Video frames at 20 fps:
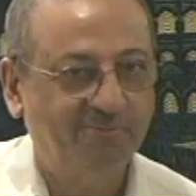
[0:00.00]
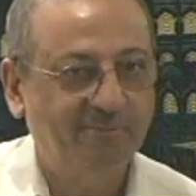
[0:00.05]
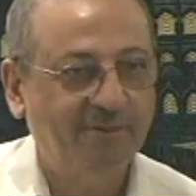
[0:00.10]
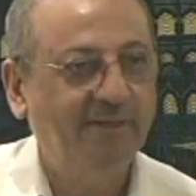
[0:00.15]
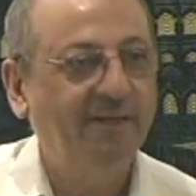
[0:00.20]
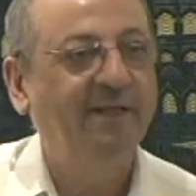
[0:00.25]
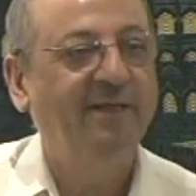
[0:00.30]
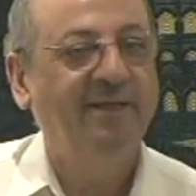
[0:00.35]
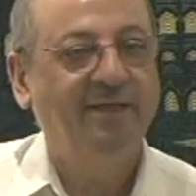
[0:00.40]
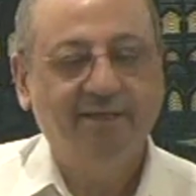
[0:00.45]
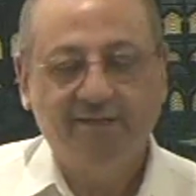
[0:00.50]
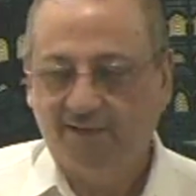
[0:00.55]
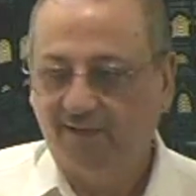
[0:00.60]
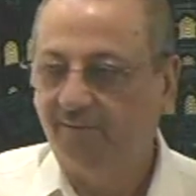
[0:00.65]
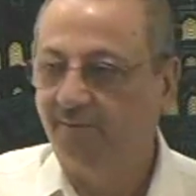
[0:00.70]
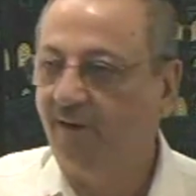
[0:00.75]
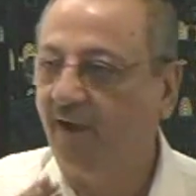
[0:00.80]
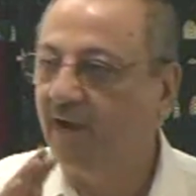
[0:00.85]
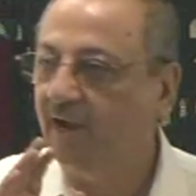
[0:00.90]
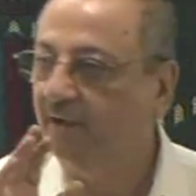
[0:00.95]
me?
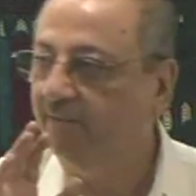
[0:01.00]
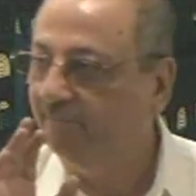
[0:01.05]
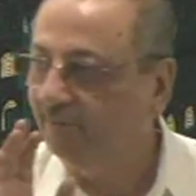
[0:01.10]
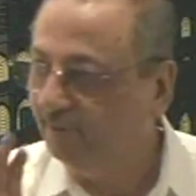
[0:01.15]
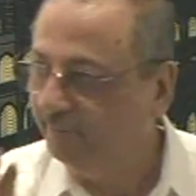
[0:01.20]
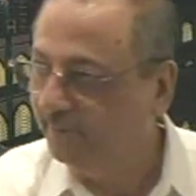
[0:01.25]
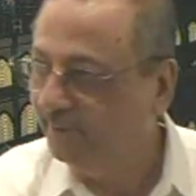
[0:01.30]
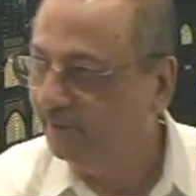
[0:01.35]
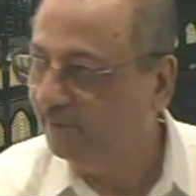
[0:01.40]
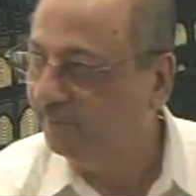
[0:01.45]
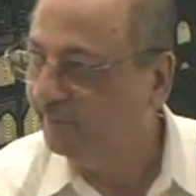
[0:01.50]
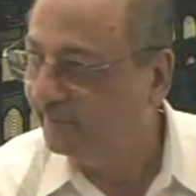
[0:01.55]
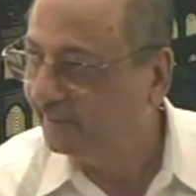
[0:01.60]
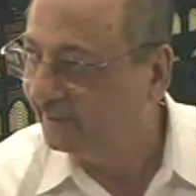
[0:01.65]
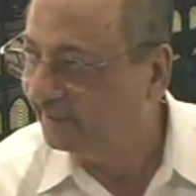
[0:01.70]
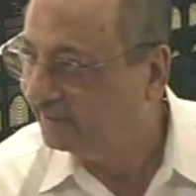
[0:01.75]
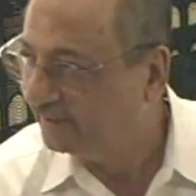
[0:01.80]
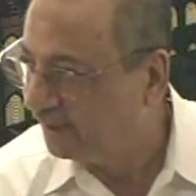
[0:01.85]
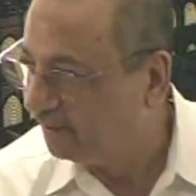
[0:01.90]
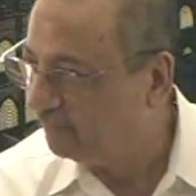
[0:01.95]
I will be
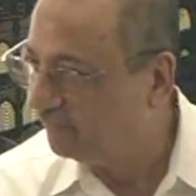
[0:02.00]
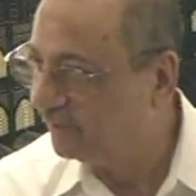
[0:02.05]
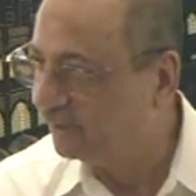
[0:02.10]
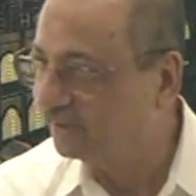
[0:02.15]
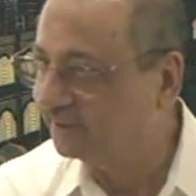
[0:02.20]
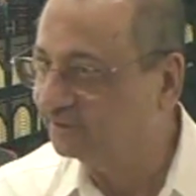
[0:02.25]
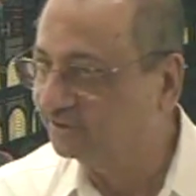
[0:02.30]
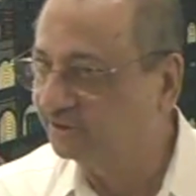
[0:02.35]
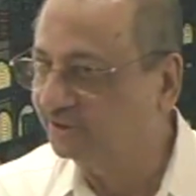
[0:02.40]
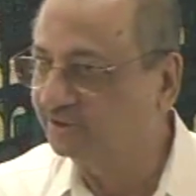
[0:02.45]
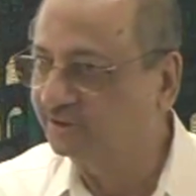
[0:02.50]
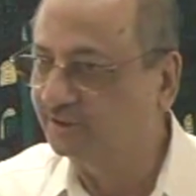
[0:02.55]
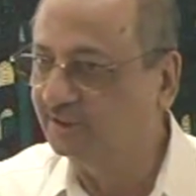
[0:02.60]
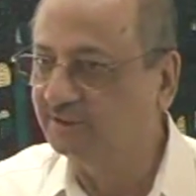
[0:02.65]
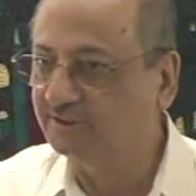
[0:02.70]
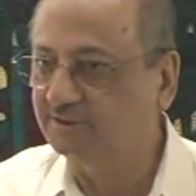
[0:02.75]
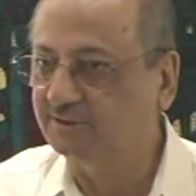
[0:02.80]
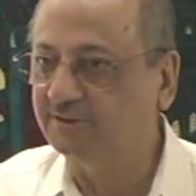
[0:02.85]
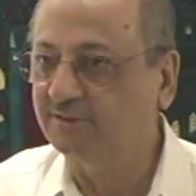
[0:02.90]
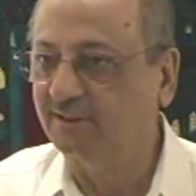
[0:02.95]
repeating them, brothers and
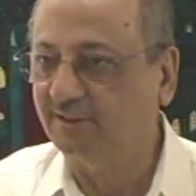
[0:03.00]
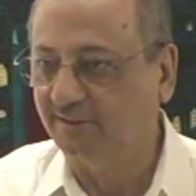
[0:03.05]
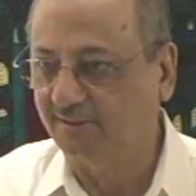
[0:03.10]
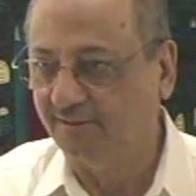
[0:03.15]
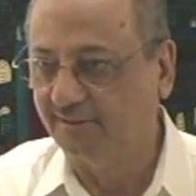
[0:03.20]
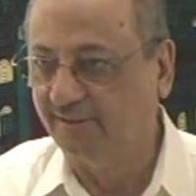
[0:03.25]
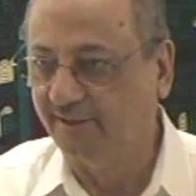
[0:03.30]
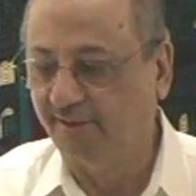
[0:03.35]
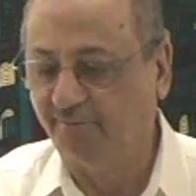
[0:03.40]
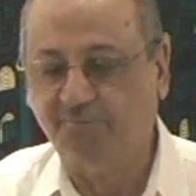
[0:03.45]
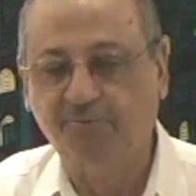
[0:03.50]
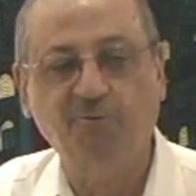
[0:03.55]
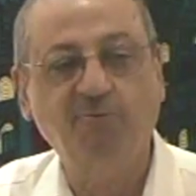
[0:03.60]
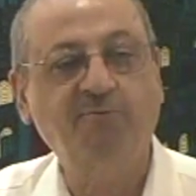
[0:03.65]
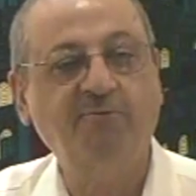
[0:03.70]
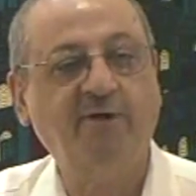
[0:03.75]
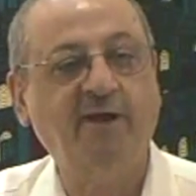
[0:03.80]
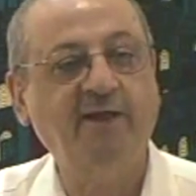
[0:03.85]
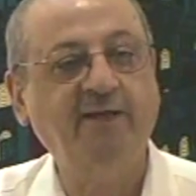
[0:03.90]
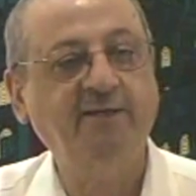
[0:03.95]
sisters. If you
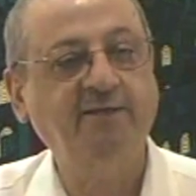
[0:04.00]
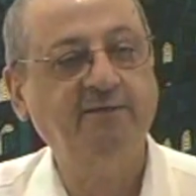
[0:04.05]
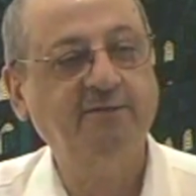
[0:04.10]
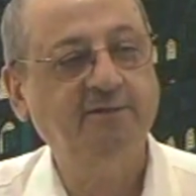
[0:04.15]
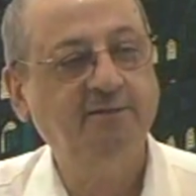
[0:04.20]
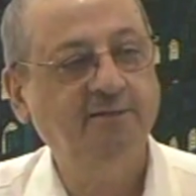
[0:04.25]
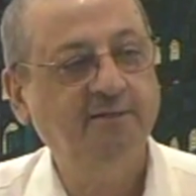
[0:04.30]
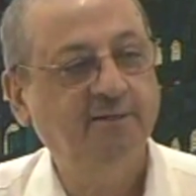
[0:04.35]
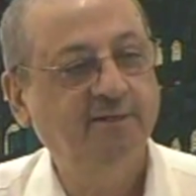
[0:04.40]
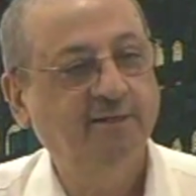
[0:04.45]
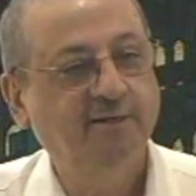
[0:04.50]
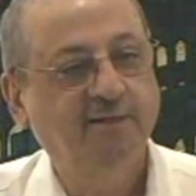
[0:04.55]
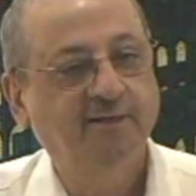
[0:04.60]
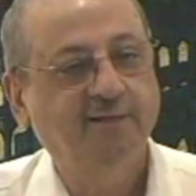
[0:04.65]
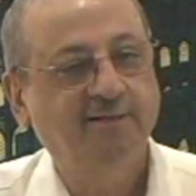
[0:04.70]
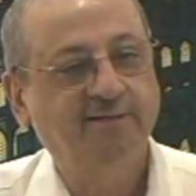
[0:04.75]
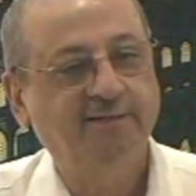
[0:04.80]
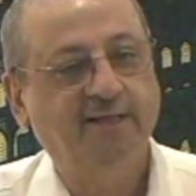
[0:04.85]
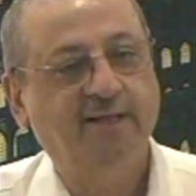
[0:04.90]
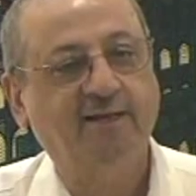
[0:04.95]
find
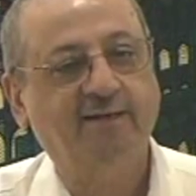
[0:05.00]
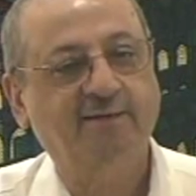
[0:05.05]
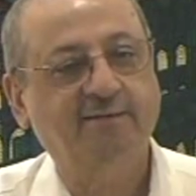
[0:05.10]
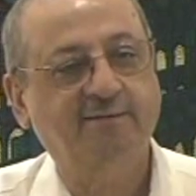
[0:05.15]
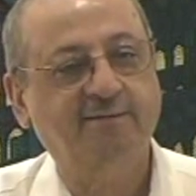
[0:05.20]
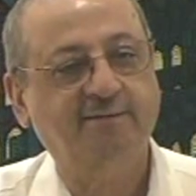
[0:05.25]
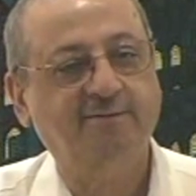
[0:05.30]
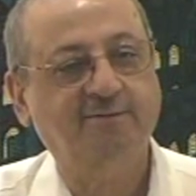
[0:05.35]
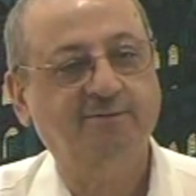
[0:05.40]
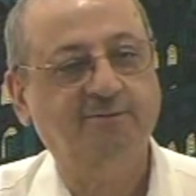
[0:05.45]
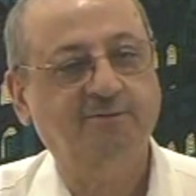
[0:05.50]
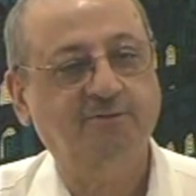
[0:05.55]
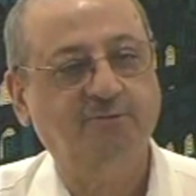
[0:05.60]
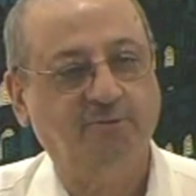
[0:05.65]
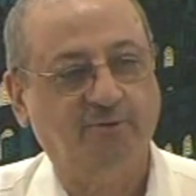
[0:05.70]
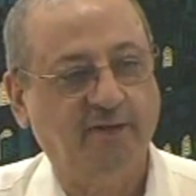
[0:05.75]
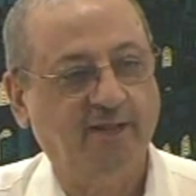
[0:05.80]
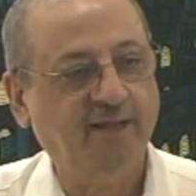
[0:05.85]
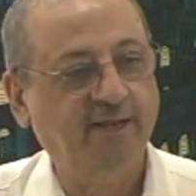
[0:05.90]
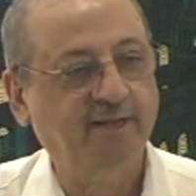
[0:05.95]
that
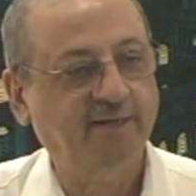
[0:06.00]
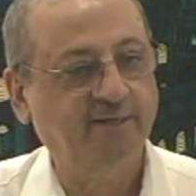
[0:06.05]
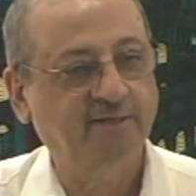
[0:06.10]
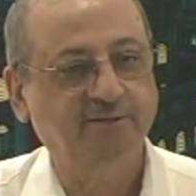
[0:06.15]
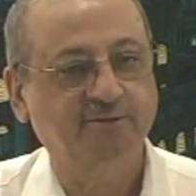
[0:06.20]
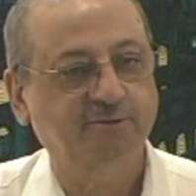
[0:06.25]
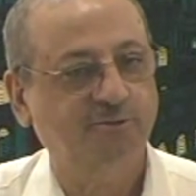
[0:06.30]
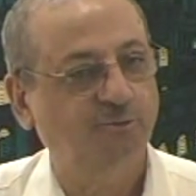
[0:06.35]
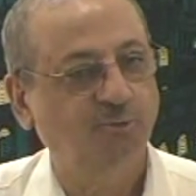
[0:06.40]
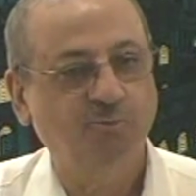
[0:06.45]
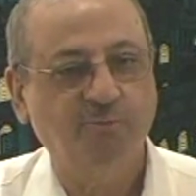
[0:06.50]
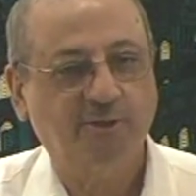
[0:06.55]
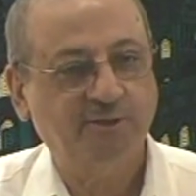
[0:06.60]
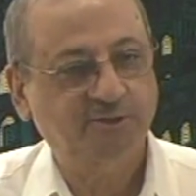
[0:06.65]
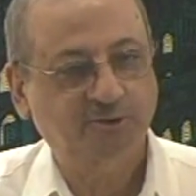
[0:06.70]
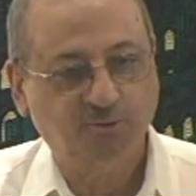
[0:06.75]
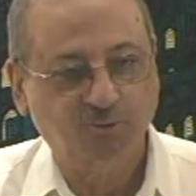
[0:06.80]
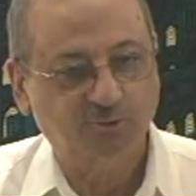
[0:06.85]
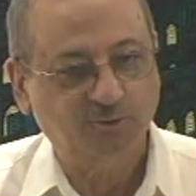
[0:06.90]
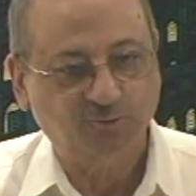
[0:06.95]
today it is too
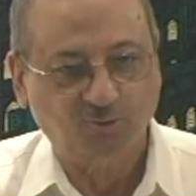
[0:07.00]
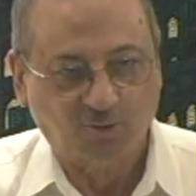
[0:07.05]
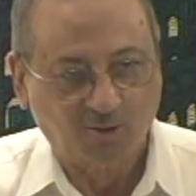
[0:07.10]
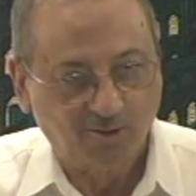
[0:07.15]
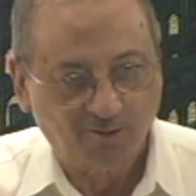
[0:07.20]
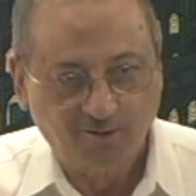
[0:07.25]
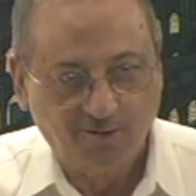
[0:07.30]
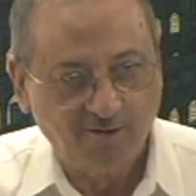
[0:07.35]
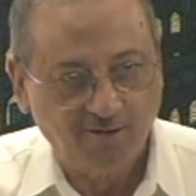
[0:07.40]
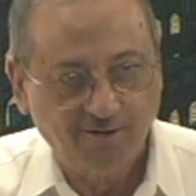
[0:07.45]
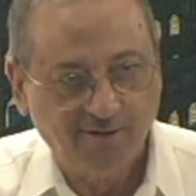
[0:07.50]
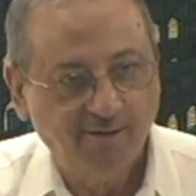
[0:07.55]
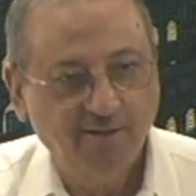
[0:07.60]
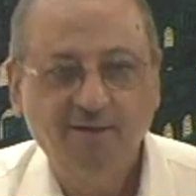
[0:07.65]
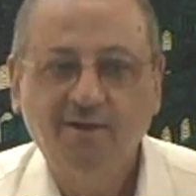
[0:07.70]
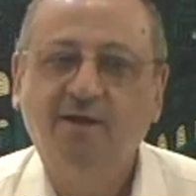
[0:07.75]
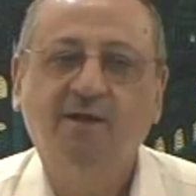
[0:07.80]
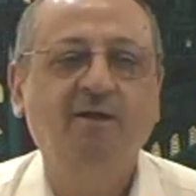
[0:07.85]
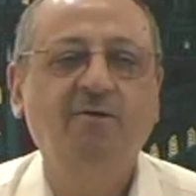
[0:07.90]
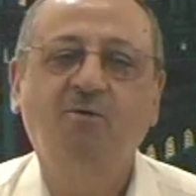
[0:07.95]
much to swallow,
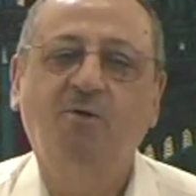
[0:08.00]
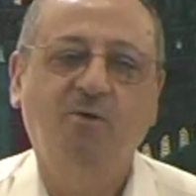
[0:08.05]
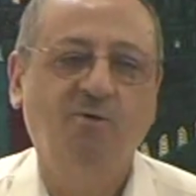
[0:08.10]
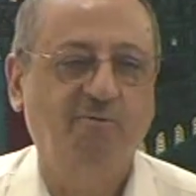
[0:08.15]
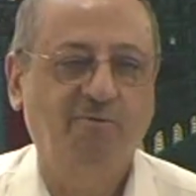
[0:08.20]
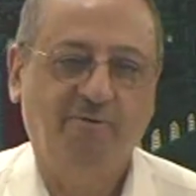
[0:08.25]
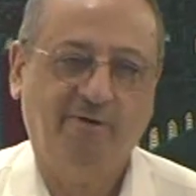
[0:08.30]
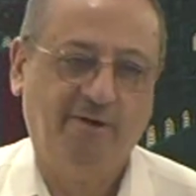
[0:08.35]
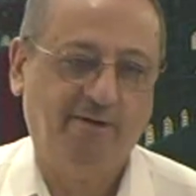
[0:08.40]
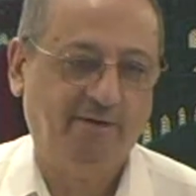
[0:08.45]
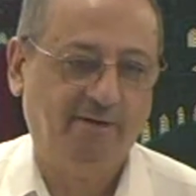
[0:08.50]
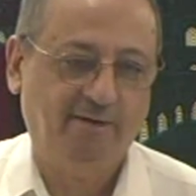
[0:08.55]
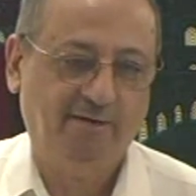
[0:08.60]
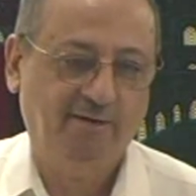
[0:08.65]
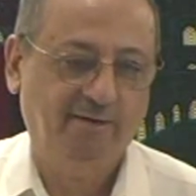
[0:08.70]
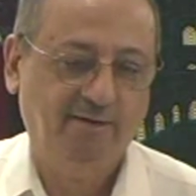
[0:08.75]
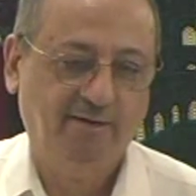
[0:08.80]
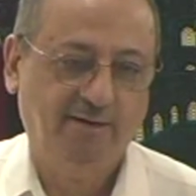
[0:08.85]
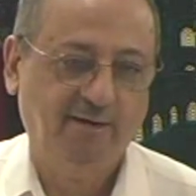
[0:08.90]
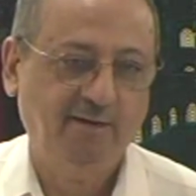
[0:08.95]
don't worry.
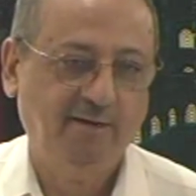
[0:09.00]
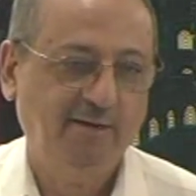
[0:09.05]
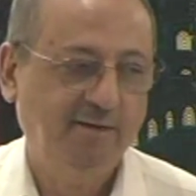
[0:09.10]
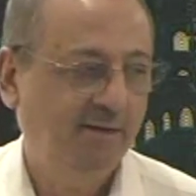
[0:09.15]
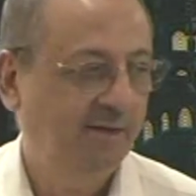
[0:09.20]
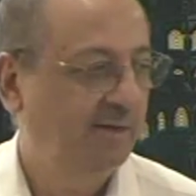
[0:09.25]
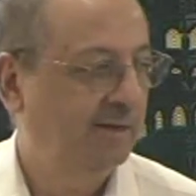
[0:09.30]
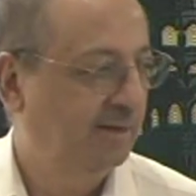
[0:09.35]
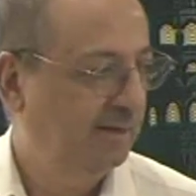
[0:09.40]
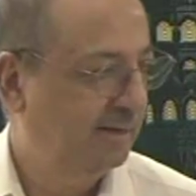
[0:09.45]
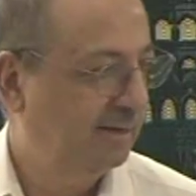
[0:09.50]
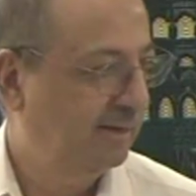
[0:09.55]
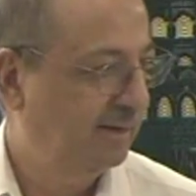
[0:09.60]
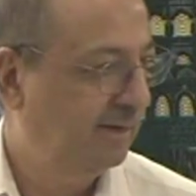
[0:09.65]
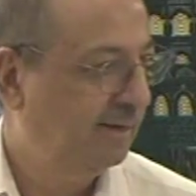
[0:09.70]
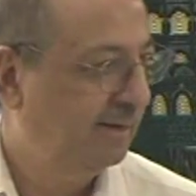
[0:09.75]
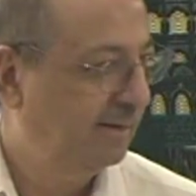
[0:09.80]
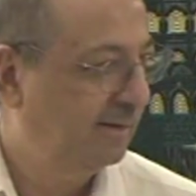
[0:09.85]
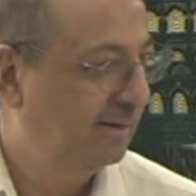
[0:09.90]
Huh? Huh?